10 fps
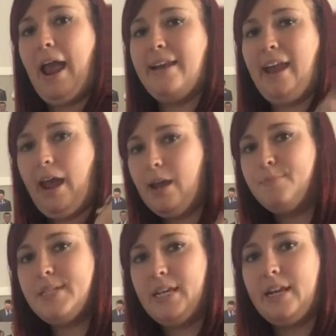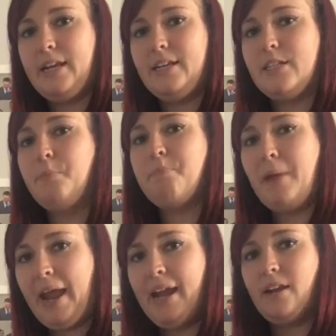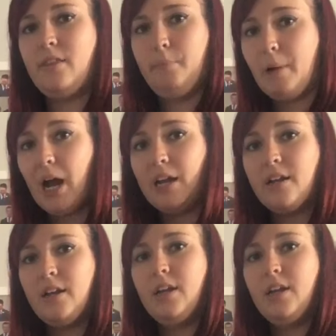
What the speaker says: and emptying it is a pain in the butt.